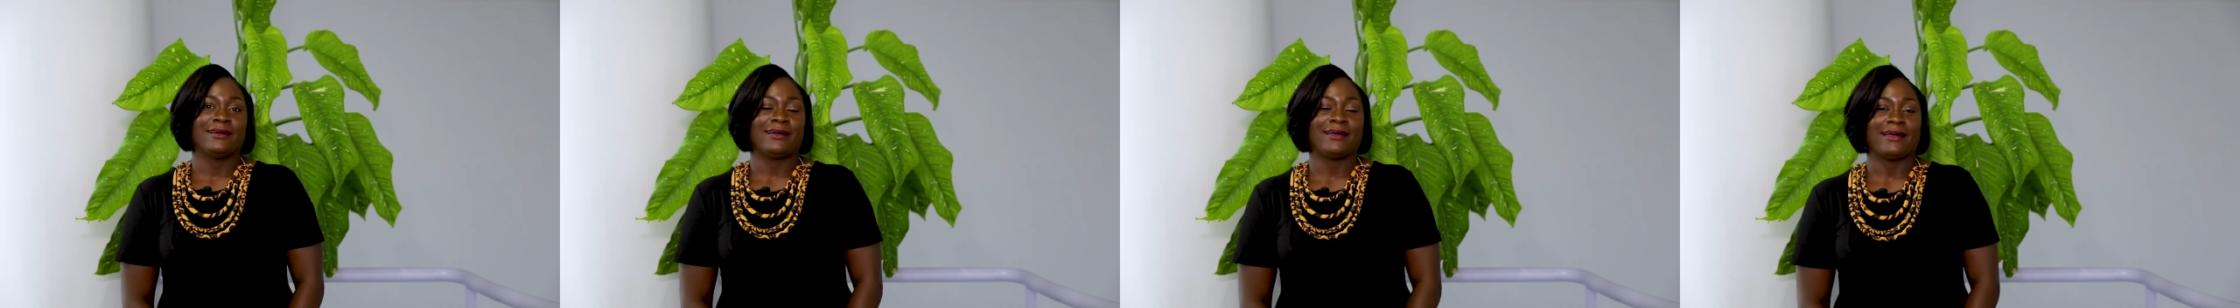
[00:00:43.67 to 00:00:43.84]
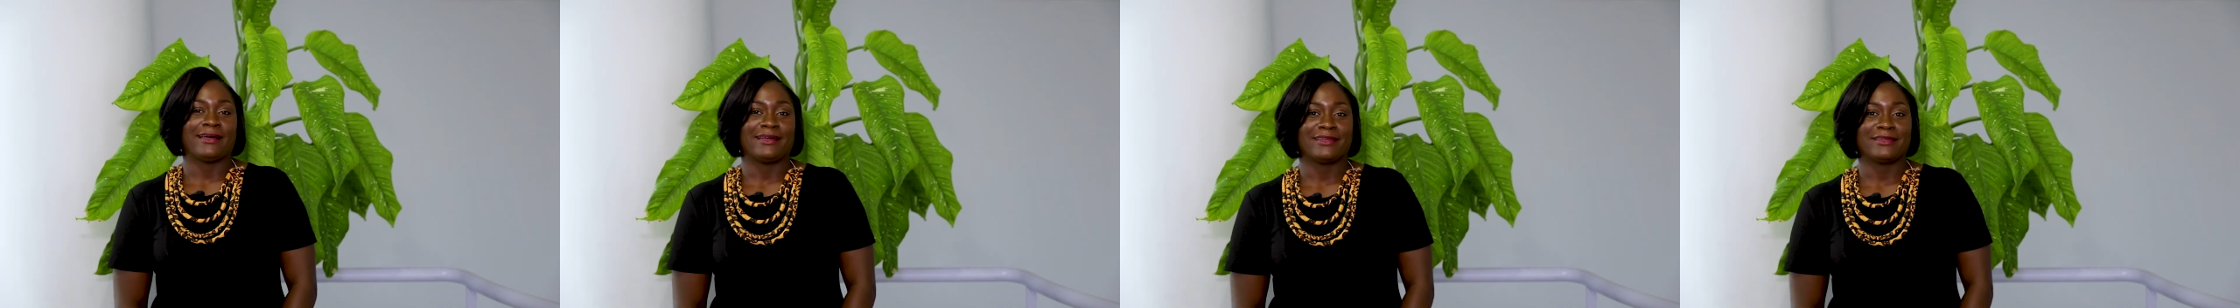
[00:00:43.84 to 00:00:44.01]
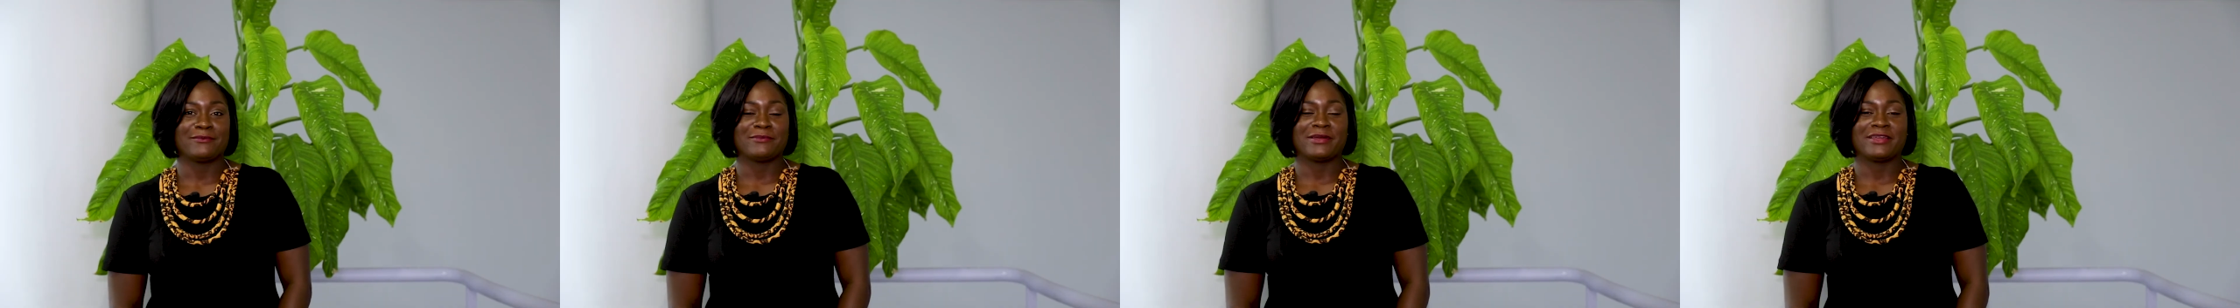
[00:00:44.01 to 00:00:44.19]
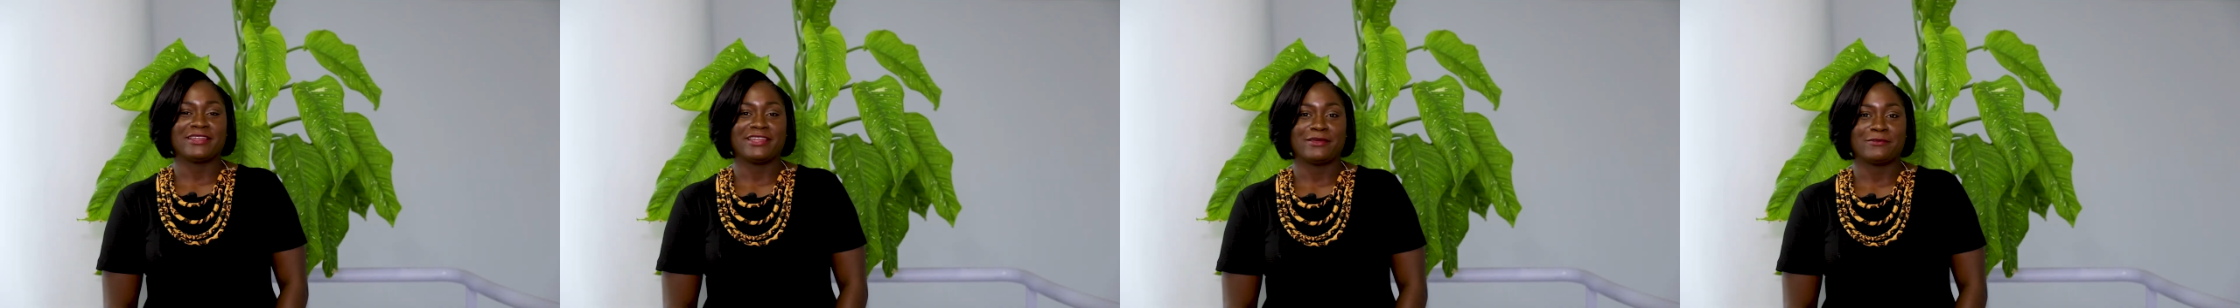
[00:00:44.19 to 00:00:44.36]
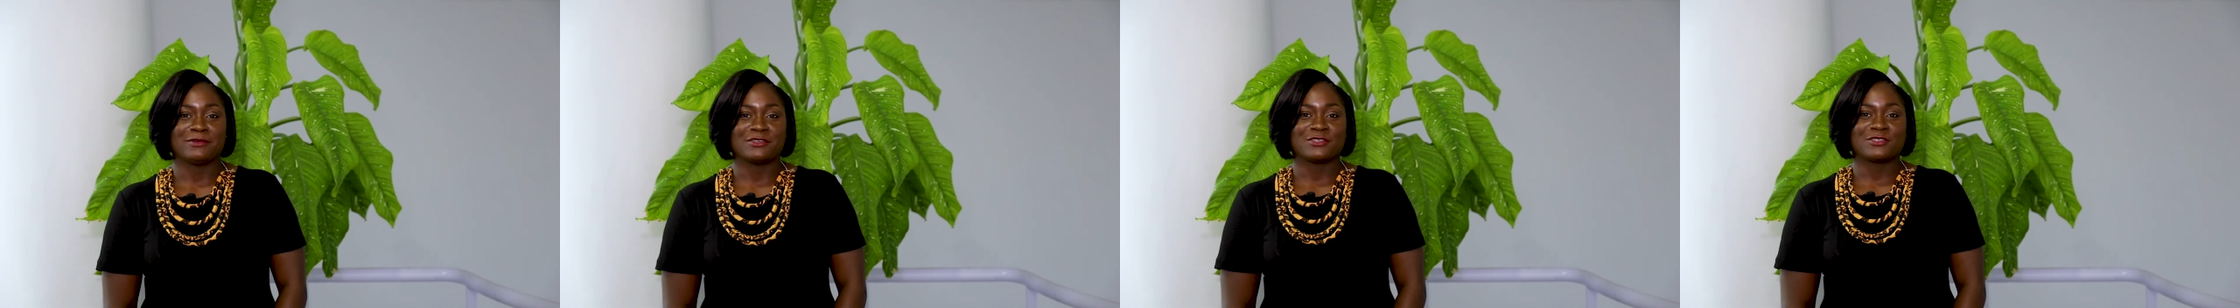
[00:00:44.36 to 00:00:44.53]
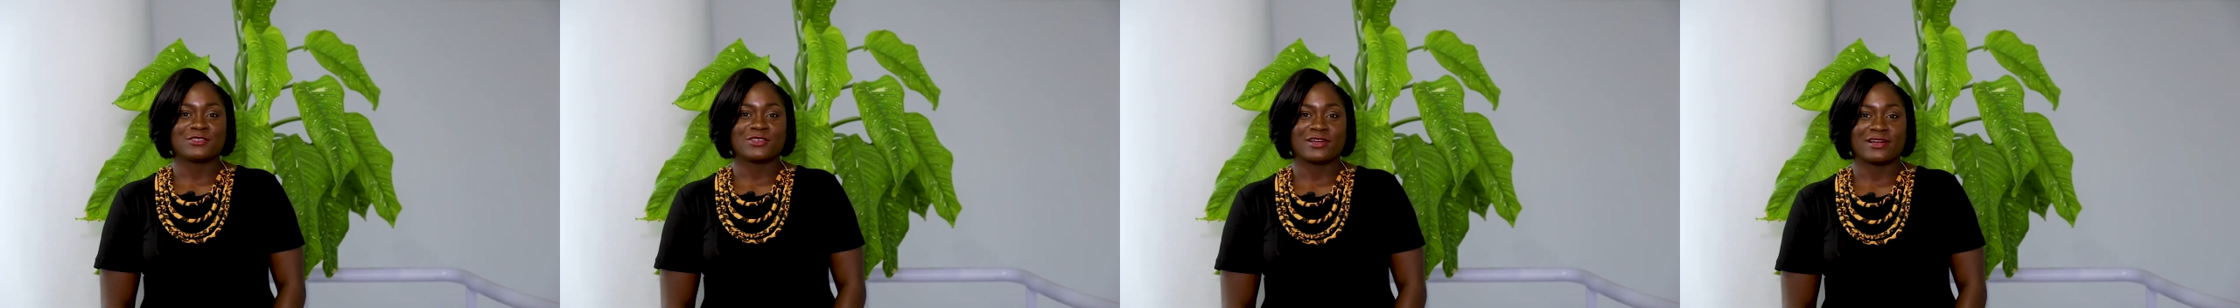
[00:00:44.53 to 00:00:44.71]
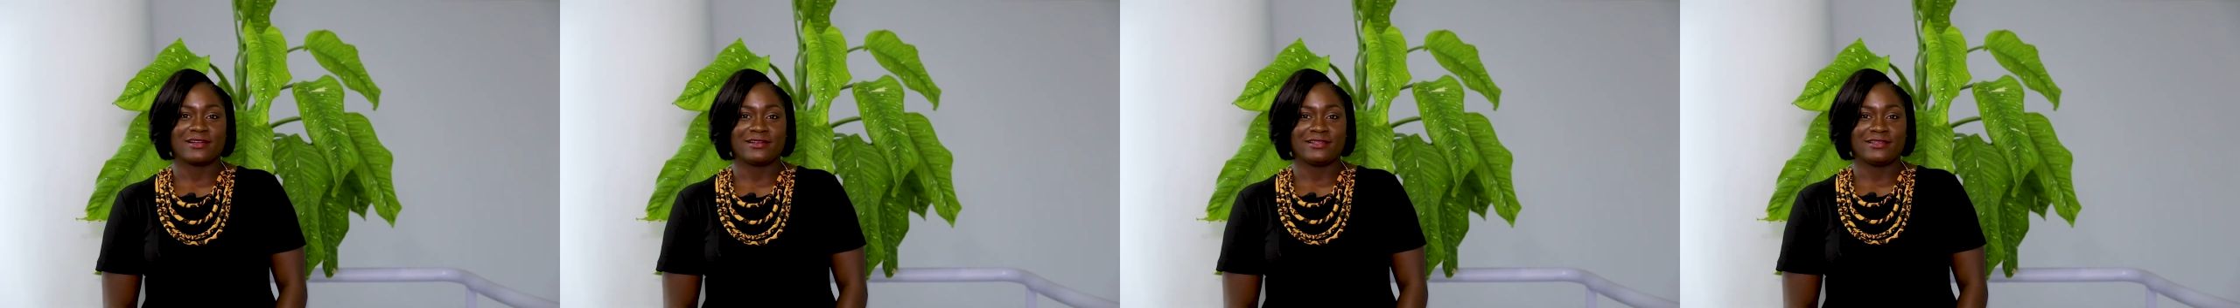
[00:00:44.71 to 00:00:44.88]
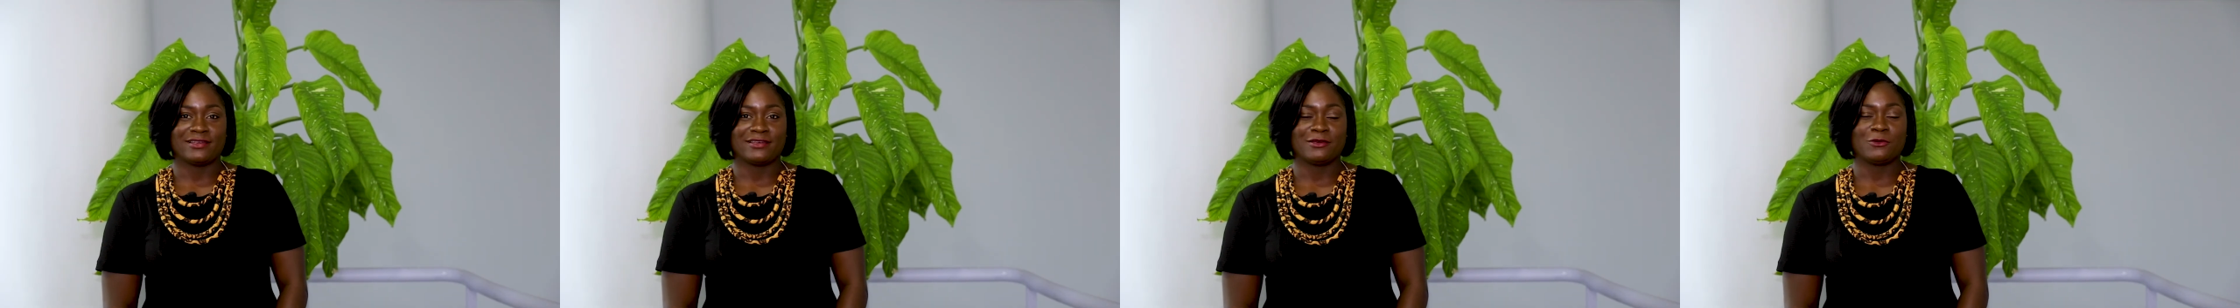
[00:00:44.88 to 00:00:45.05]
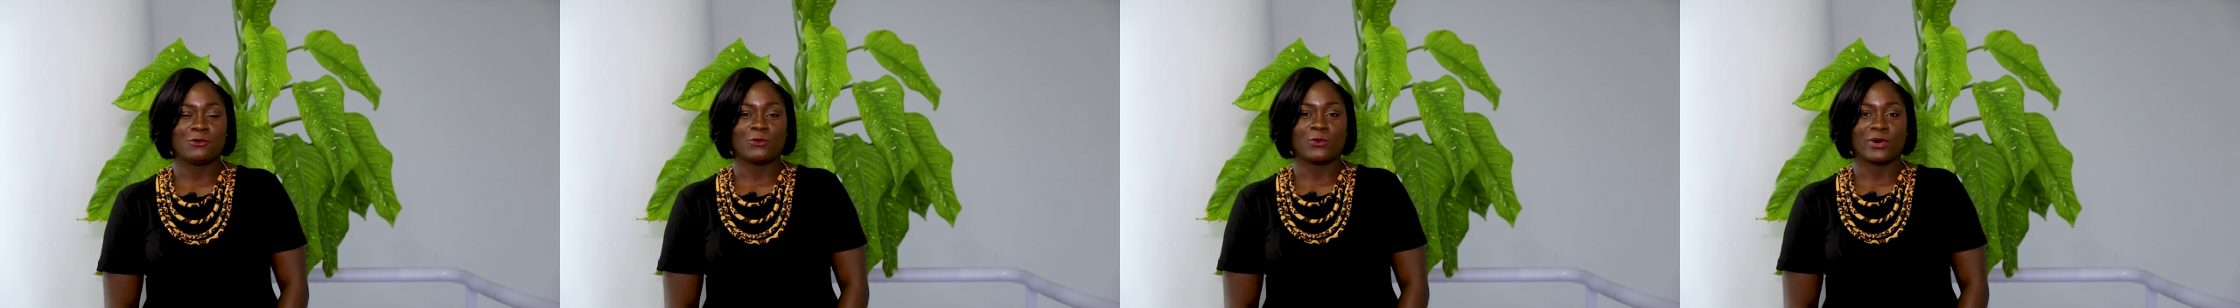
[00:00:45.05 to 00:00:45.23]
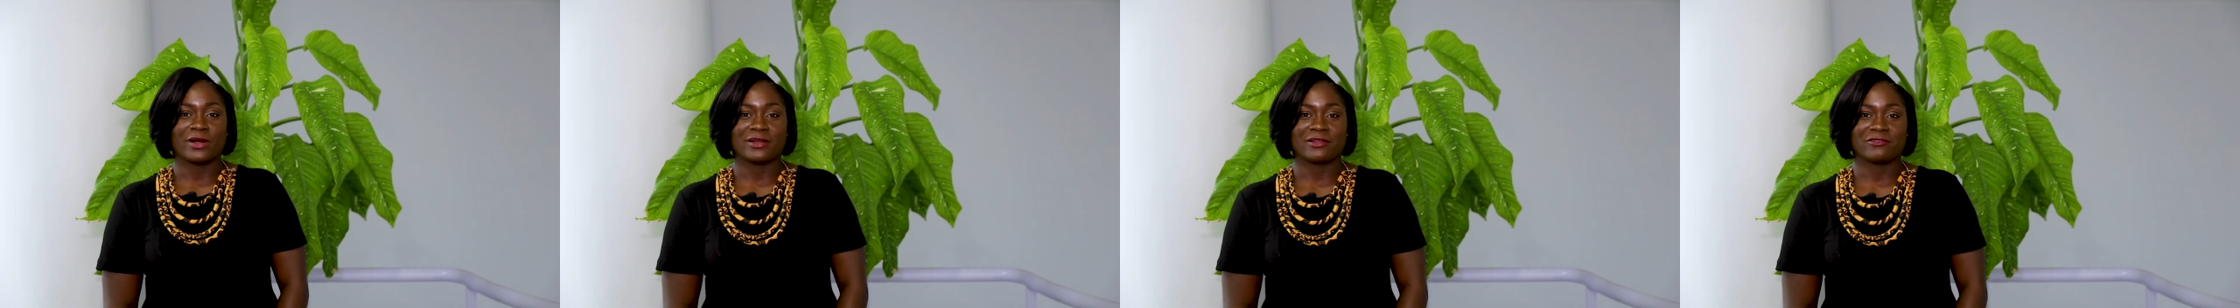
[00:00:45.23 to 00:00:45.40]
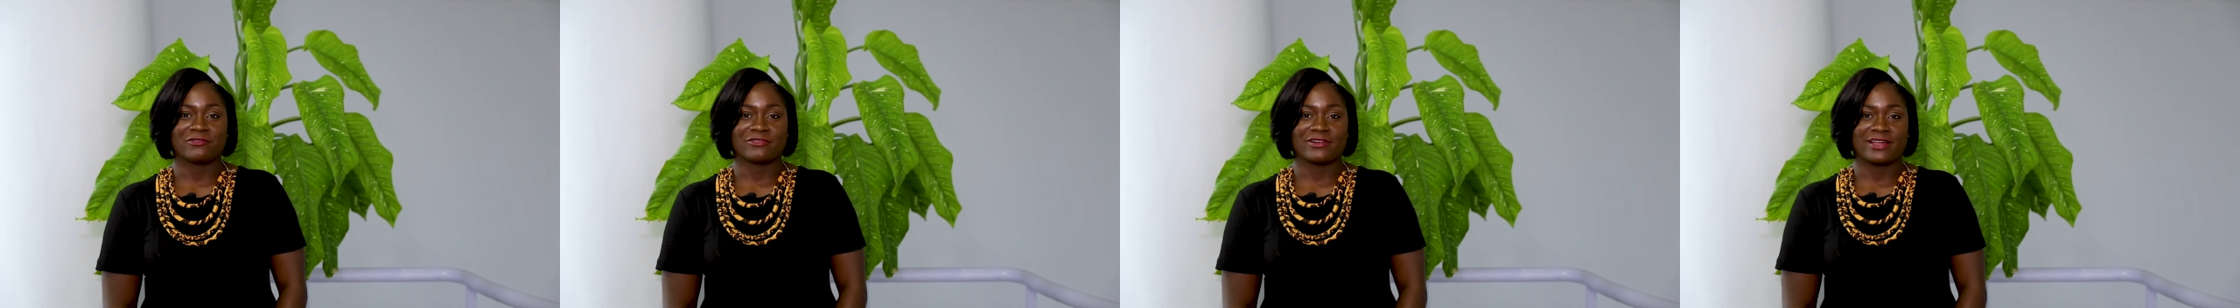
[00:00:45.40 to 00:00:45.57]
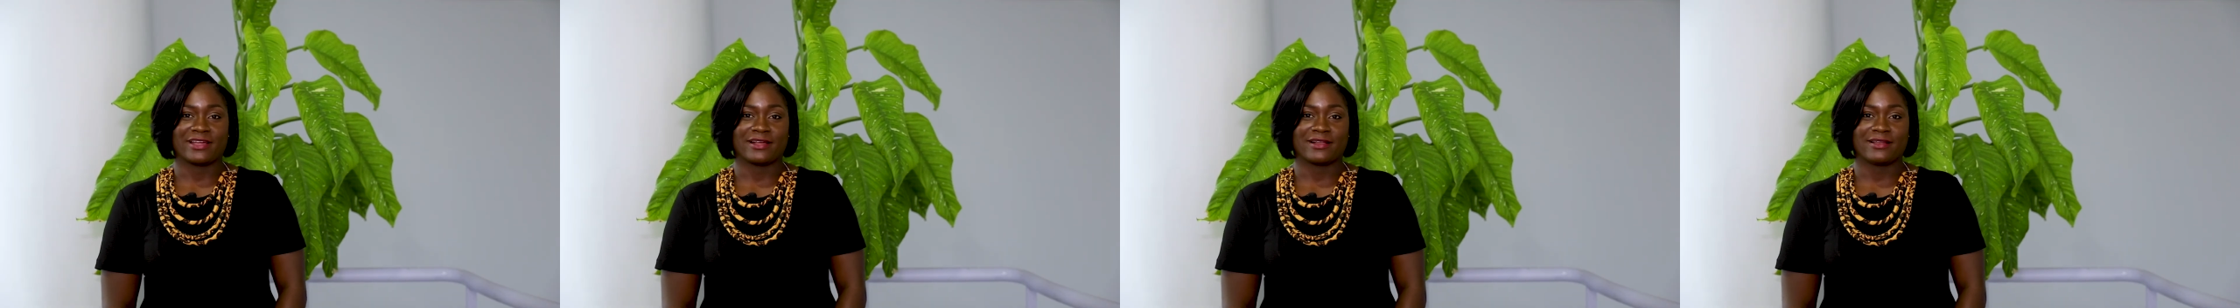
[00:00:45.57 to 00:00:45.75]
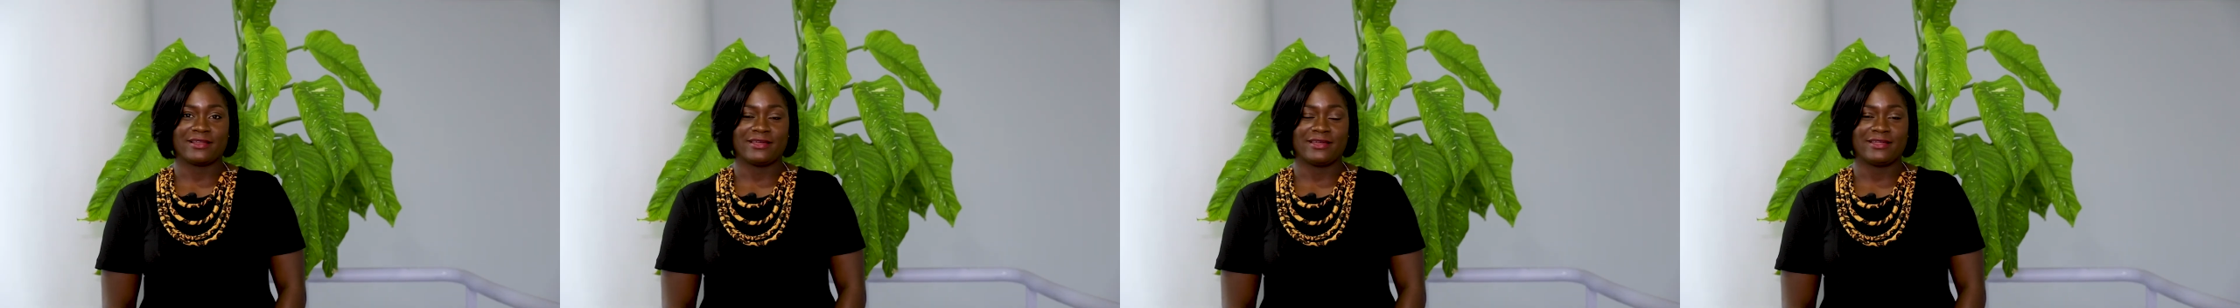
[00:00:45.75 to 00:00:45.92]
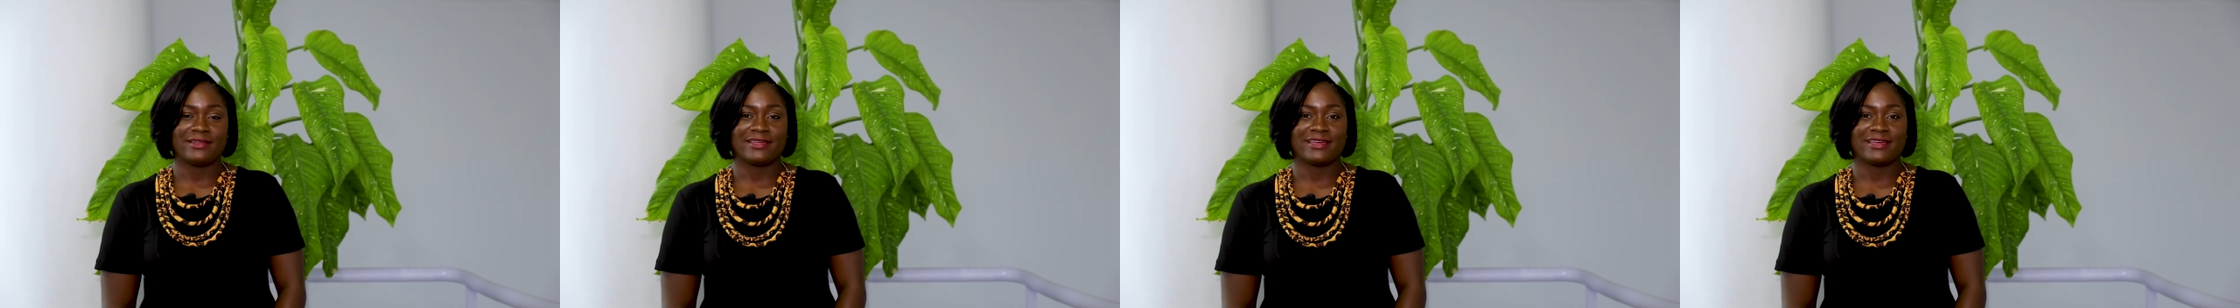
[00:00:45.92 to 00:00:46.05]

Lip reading: Hi, my name is Charlia Warner Franklin,